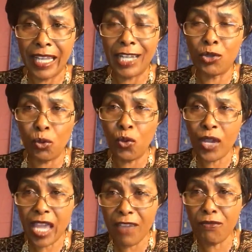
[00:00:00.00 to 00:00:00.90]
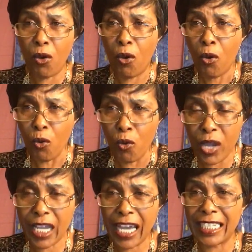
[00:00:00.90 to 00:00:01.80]
They do evil,
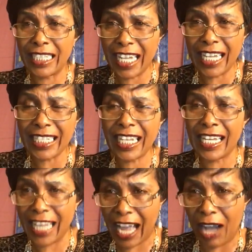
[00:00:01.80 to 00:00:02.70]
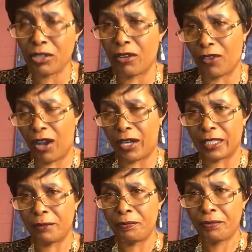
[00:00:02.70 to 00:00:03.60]
wicked things in the house of
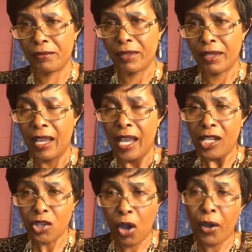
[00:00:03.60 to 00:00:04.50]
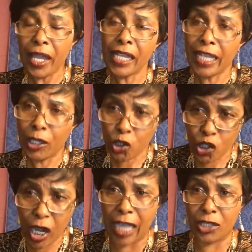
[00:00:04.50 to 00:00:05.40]
God. So in the
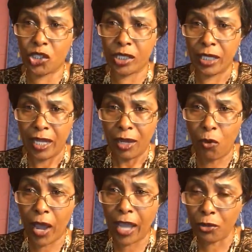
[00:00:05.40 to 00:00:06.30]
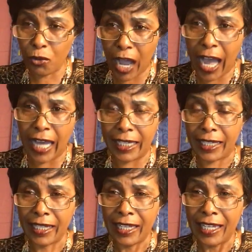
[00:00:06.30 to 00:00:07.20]
church where you are,
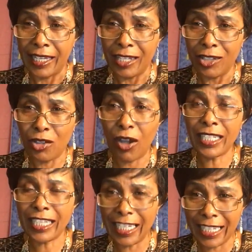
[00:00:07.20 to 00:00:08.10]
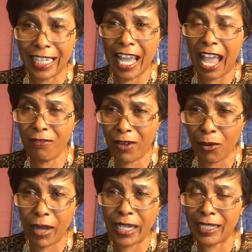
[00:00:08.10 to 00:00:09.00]
don't think that
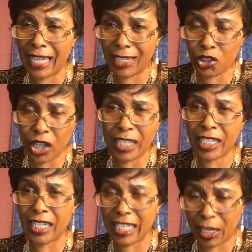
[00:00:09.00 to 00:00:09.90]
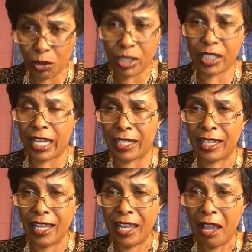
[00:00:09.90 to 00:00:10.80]
everyone in that church is a Christian.